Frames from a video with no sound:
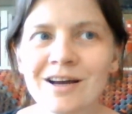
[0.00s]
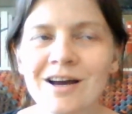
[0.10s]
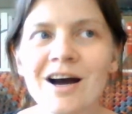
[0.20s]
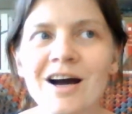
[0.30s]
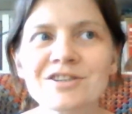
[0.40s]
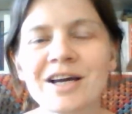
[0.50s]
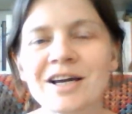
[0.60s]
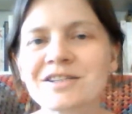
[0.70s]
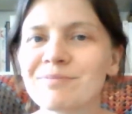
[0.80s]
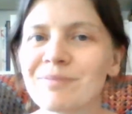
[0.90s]
I should
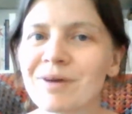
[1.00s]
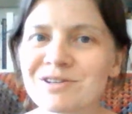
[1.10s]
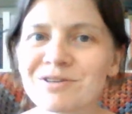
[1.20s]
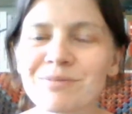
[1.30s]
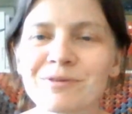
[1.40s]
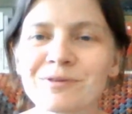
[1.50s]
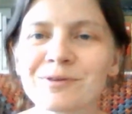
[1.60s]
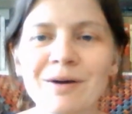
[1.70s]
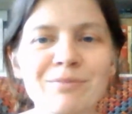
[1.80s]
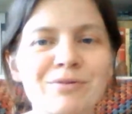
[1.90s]
actually measure it before I
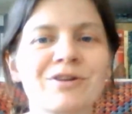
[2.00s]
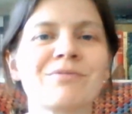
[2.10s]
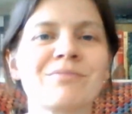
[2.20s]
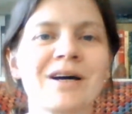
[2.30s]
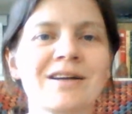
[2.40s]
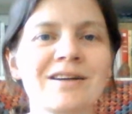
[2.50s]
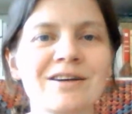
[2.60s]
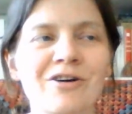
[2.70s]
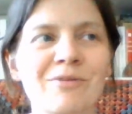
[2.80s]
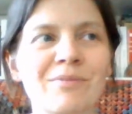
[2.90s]
put it on
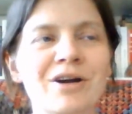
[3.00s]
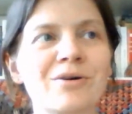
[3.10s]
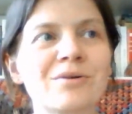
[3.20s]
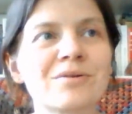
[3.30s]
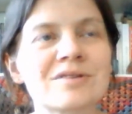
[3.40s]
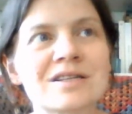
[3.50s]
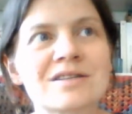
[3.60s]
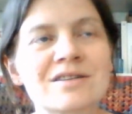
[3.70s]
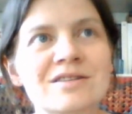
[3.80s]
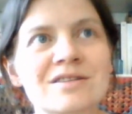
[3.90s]
my goals list
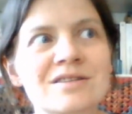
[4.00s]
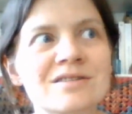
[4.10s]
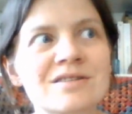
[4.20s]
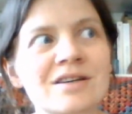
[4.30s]
and just